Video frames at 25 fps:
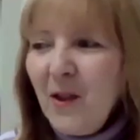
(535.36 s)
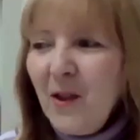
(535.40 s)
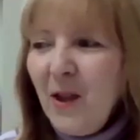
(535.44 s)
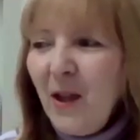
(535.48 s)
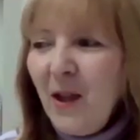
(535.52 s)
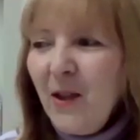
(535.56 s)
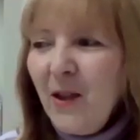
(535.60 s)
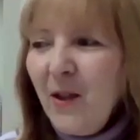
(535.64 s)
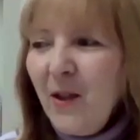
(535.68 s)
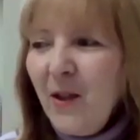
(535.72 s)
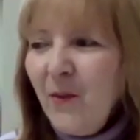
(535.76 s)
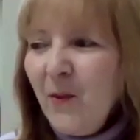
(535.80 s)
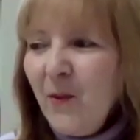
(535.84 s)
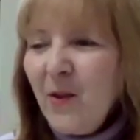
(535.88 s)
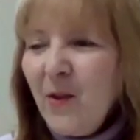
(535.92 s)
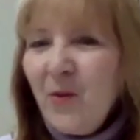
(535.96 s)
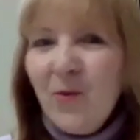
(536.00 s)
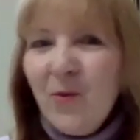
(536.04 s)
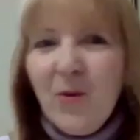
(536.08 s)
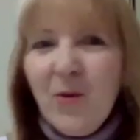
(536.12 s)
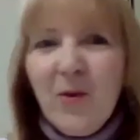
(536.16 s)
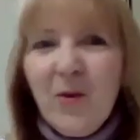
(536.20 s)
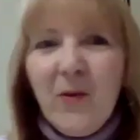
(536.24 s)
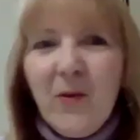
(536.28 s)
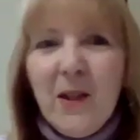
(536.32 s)
to tell you a
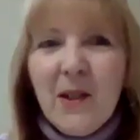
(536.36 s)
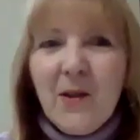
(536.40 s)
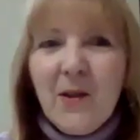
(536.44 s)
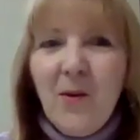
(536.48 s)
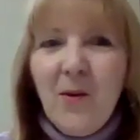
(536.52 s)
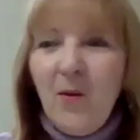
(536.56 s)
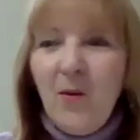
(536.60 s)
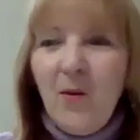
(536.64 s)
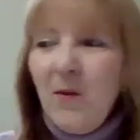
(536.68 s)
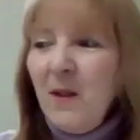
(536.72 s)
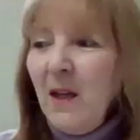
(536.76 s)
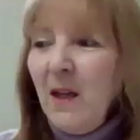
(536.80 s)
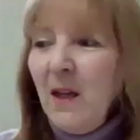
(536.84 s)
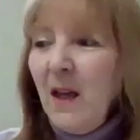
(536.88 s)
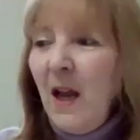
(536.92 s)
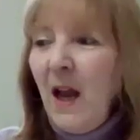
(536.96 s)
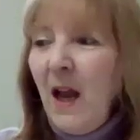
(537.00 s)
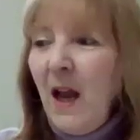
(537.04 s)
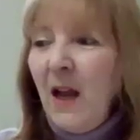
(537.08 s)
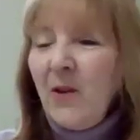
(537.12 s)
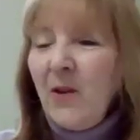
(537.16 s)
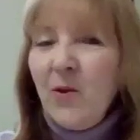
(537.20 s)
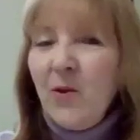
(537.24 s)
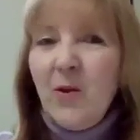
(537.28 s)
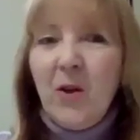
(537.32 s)
story. So
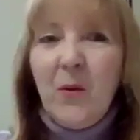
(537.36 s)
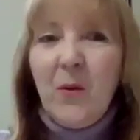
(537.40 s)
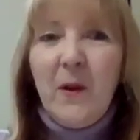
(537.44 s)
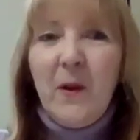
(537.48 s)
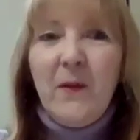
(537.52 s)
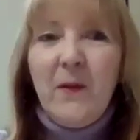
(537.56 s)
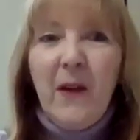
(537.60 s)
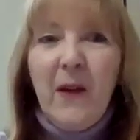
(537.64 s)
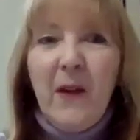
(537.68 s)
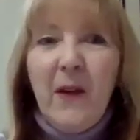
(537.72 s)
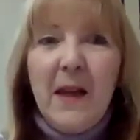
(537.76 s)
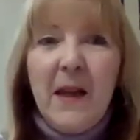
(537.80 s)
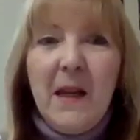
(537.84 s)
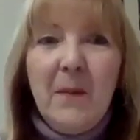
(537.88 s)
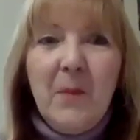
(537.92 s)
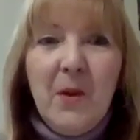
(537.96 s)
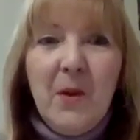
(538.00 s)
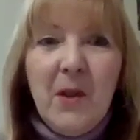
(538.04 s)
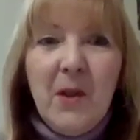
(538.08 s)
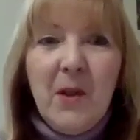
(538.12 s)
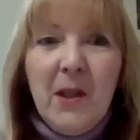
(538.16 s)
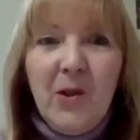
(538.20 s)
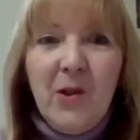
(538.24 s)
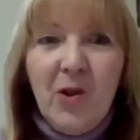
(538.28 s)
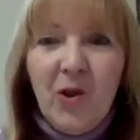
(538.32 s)
I don't know if
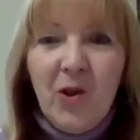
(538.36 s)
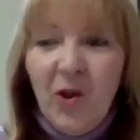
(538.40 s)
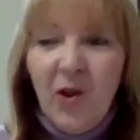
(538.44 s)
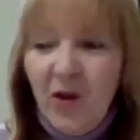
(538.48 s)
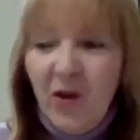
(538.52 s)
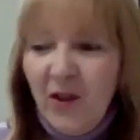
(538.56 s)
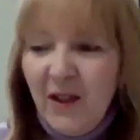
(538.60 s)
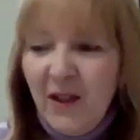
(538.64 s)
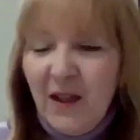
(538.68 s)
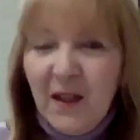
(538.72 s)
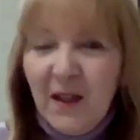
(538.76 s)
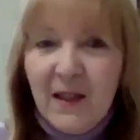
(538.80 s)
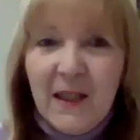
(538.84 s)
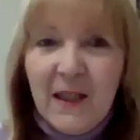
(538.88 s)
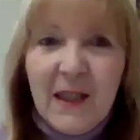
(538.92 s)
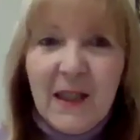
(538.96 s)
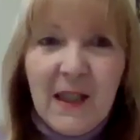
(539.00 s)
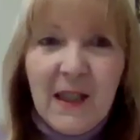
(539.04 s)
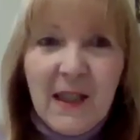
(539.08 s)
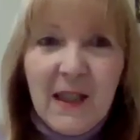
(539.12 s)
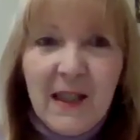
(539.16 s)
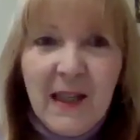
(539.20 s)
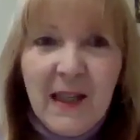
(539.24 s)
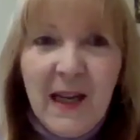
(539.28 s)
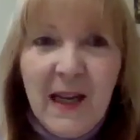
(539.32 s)
anybody joined a
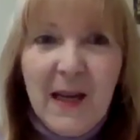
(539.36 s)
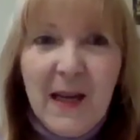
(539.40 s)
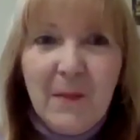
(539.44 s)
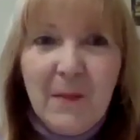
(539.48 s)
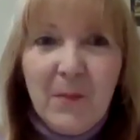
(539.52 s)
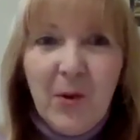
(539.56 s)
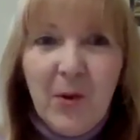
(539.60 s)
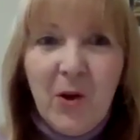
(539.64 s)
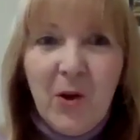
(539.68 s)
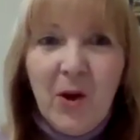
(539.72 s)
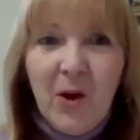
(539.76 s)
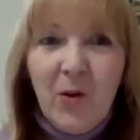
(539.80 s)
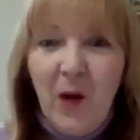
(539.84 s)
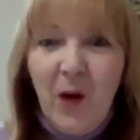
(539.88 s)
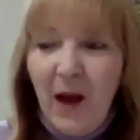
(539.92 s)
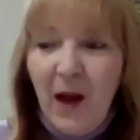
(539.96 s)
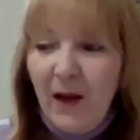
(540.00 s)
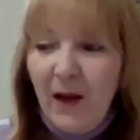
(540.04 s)
little late, but you